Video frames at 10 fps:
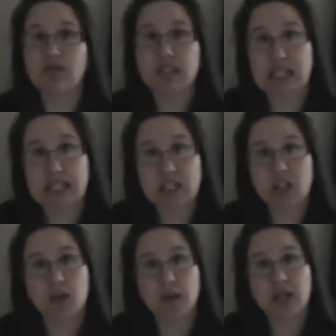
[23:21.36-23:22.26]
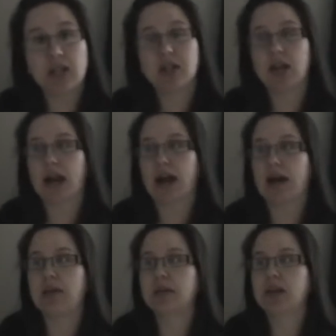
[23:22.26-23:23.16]
resistant to it.
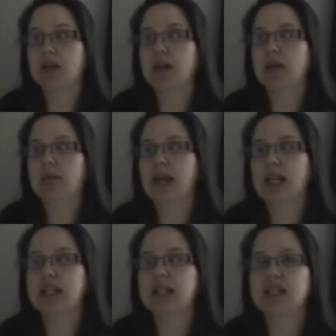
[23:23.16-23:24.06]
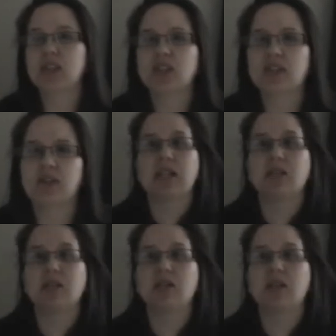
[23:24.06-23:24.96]
But there's just a few,